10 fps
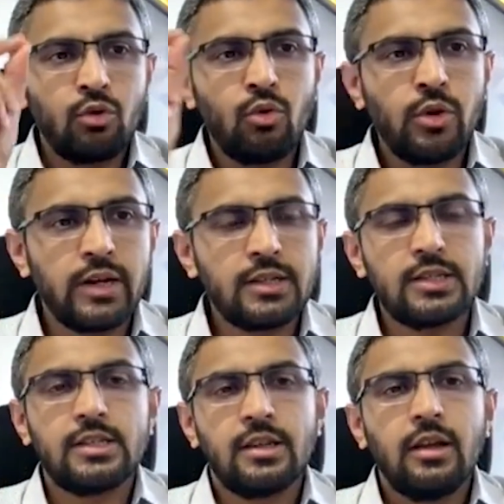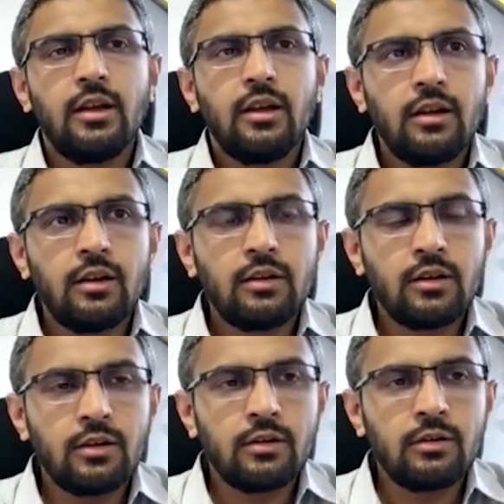through its
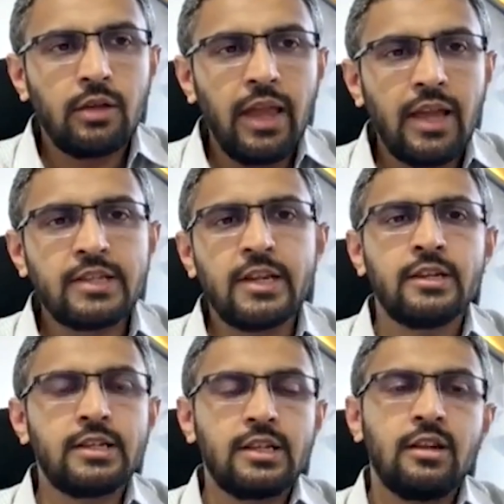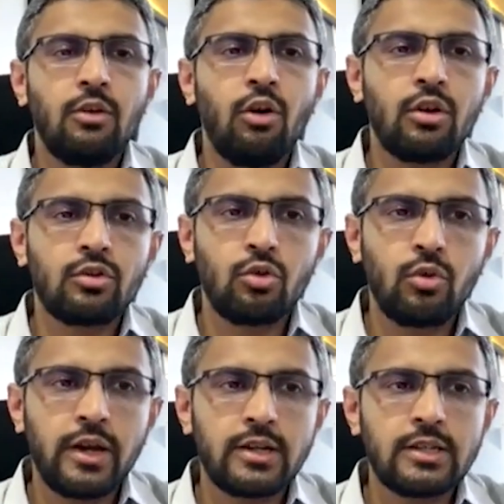agents or
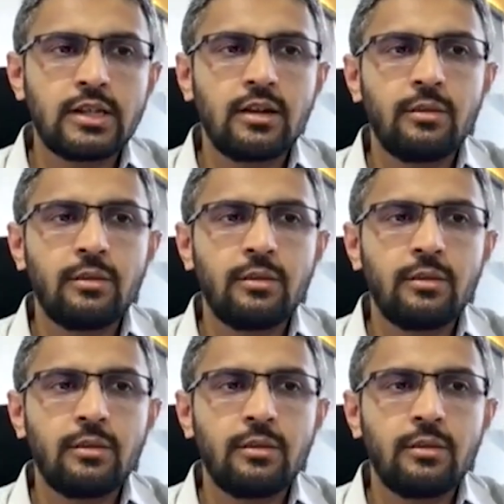through its